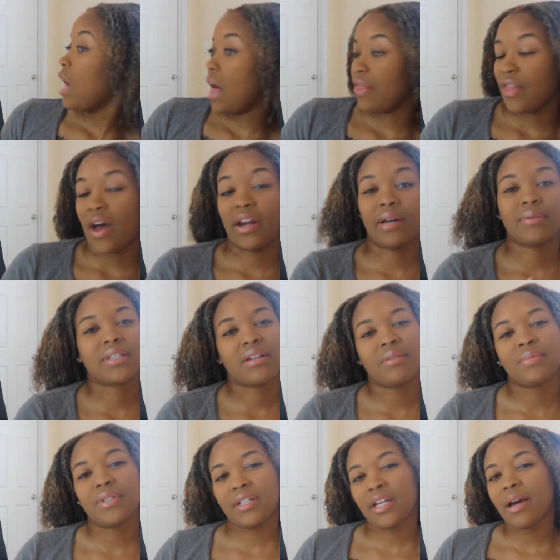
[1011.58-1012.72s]
I thought I was
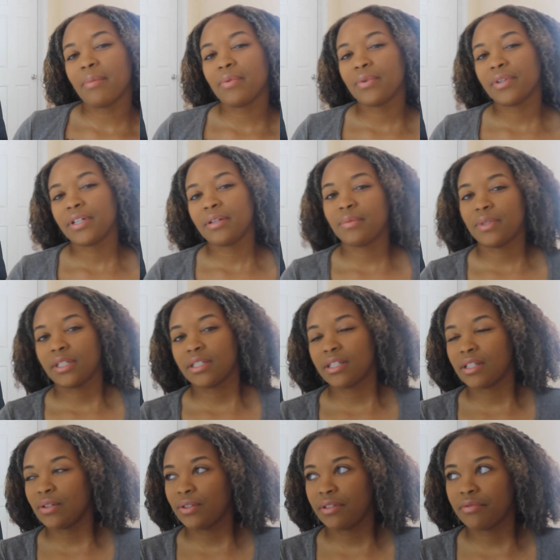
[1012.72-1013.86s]
going to put a cap on it, but it's
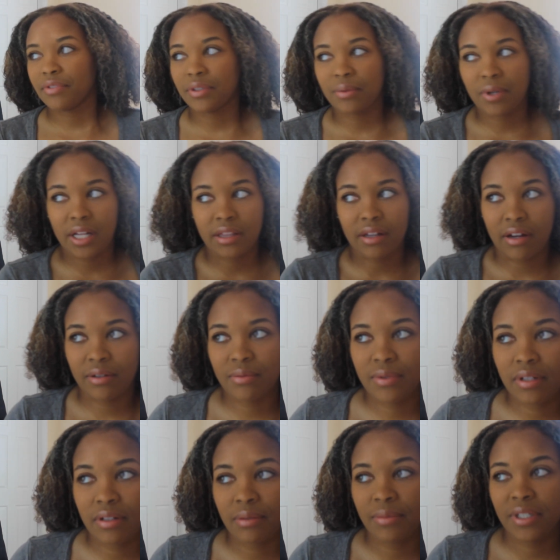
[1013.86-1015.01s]
a little different than what I thought it
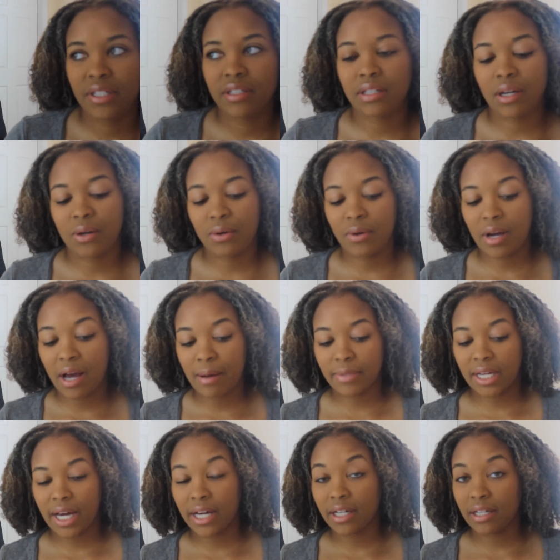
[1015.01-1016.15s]
was going to be. So I'm
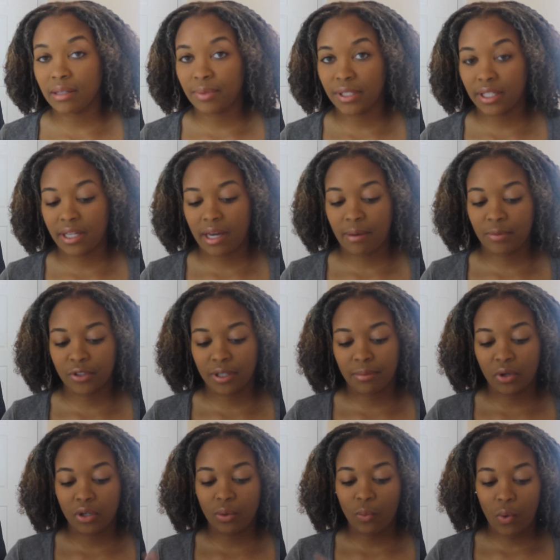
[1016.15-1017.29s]
not going to put a cap on it.
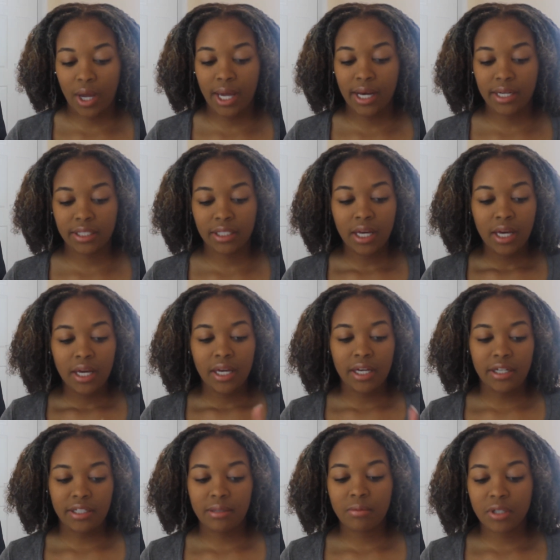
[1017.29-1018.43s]
I'm going to wait
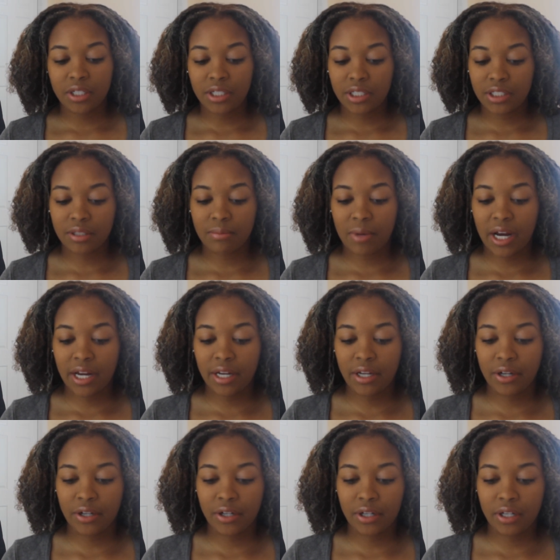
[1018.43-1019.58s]
and deep condition my
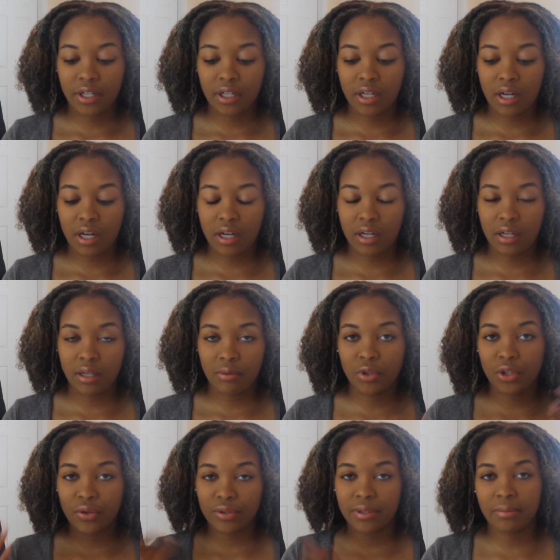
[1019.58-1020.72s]
hair. Uh,
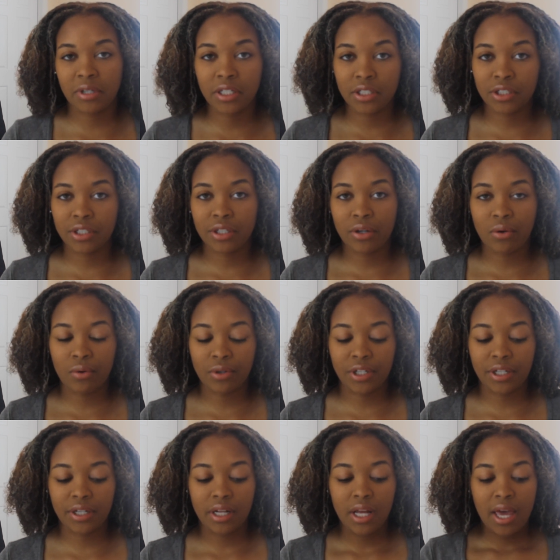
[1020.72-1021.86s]
we'll throw some conditioner on
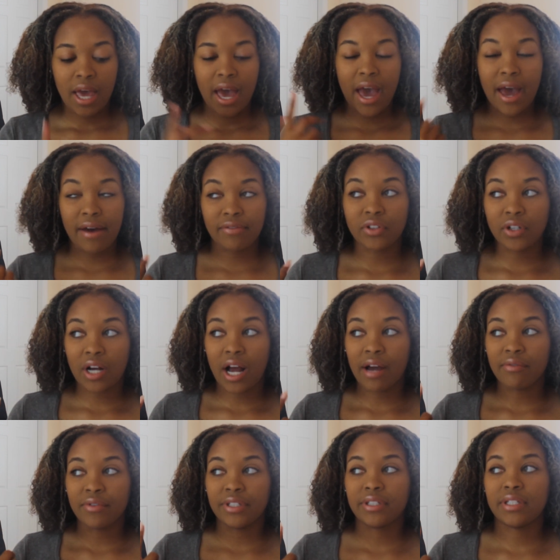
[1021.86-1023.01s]
it after I
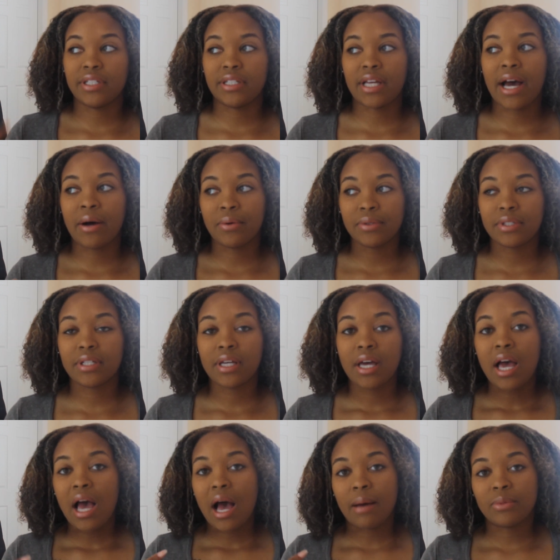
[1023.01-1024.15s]
rinse this out
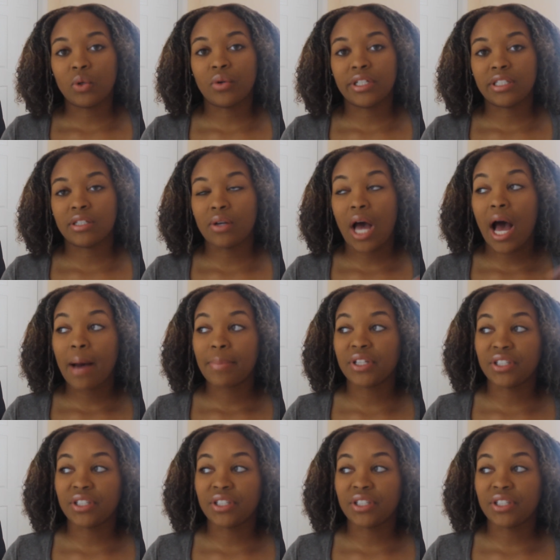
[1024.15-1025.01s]
I'm going to hop